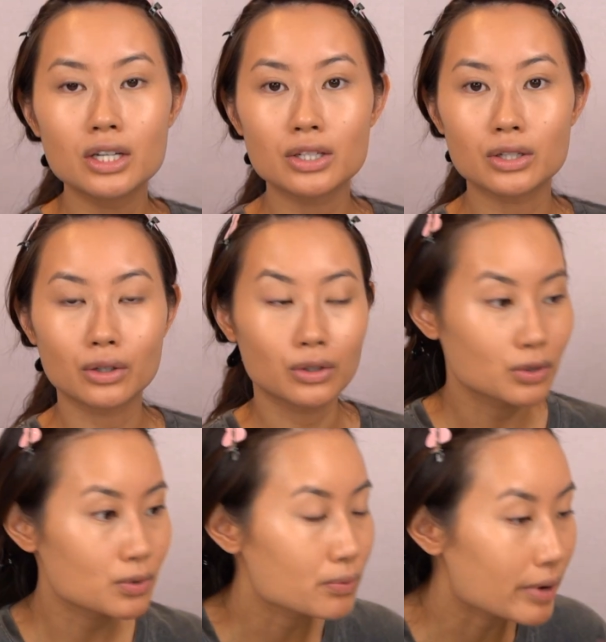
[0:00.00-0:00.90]
So
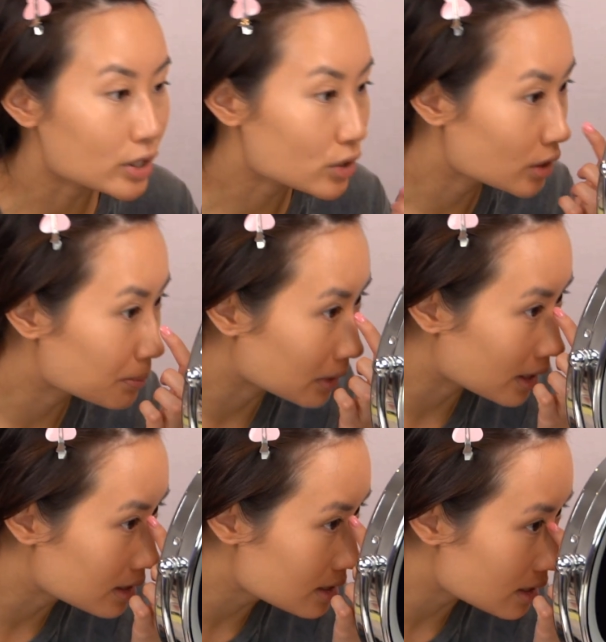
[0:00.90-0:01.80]
make sure you
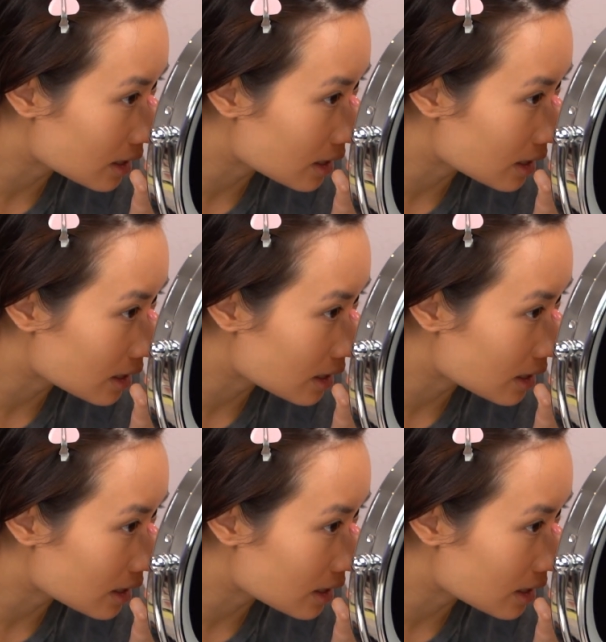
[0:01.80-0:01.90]
blend.